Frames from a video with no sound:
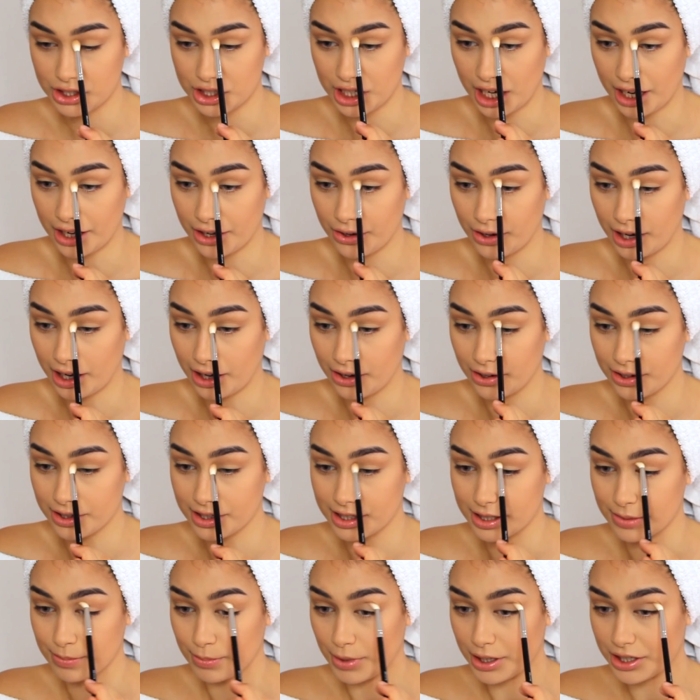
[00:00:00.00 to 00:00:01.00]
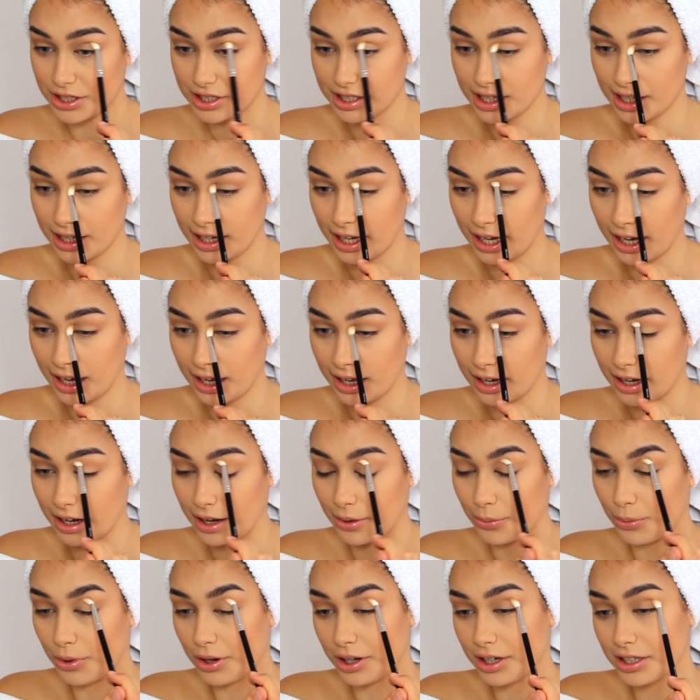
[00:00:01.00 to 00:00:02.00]
shadow out as much as I can.
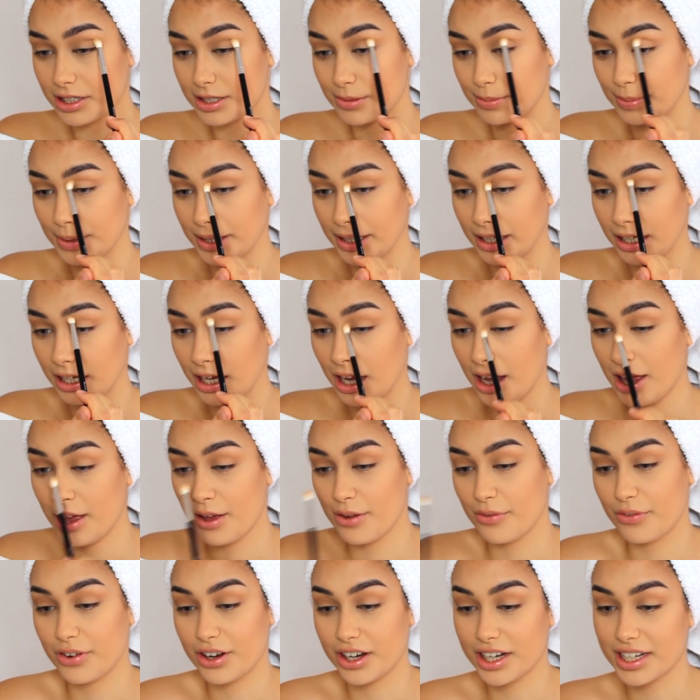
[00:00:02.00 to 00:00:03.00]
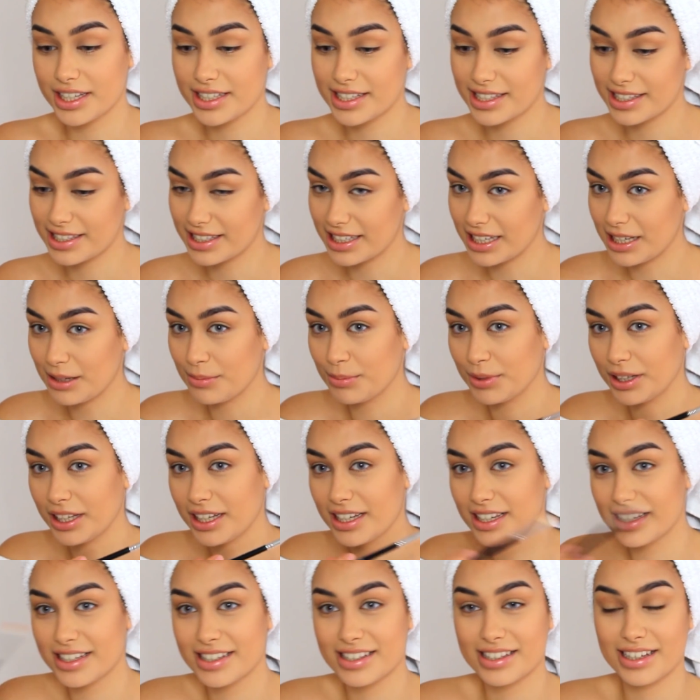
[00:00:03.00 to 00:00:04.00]
I want it to be very
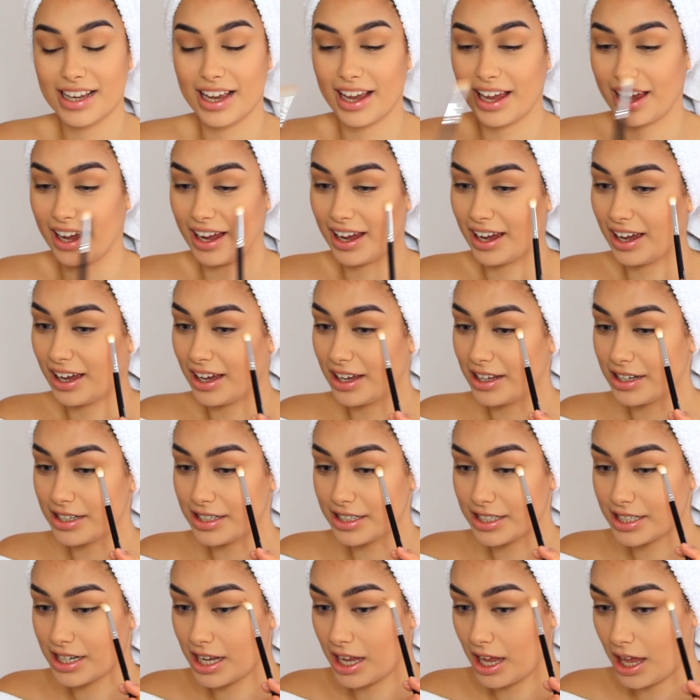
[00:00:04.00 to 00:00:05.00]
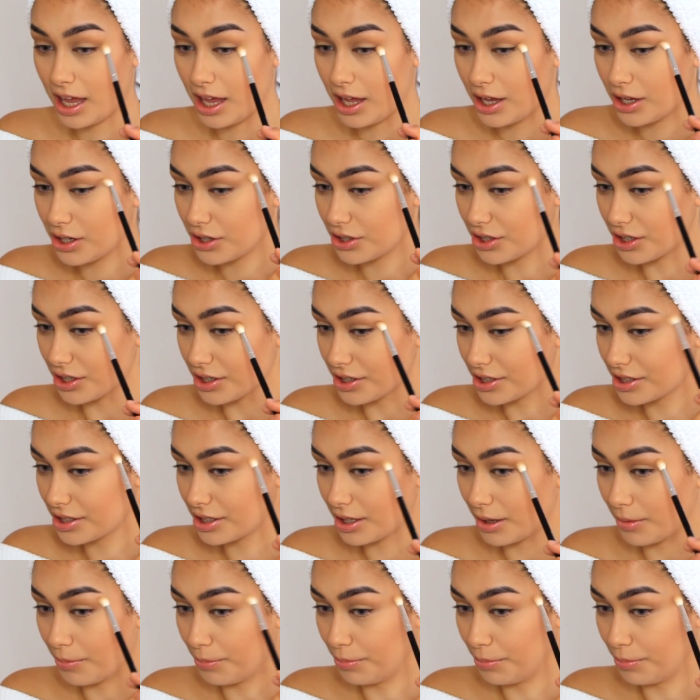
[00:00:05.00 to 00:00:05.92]
seamless and just